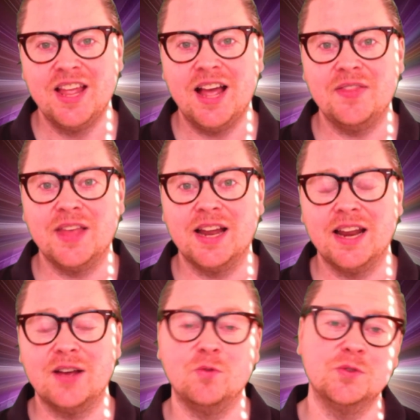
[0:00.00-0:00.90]
and
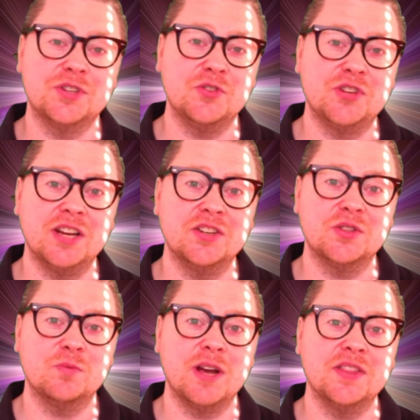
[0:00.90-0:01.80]
that also changes
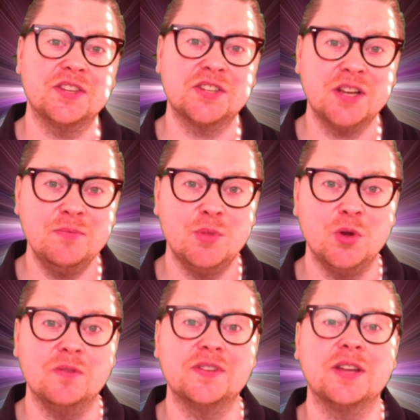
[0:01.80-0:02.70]
the way the sun
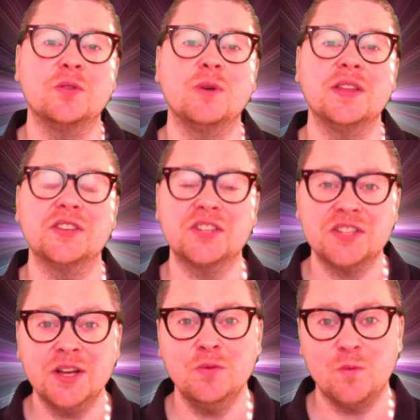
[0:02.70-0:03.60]
moves and the way the
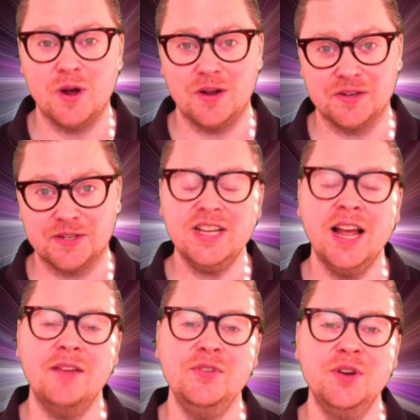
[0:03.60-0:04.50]
sun works.
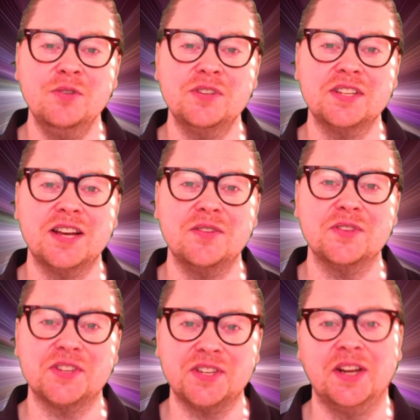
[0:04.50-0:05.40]
Have you noticed how
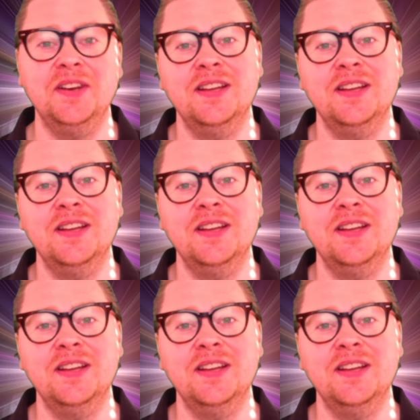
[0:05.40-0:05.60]
the sun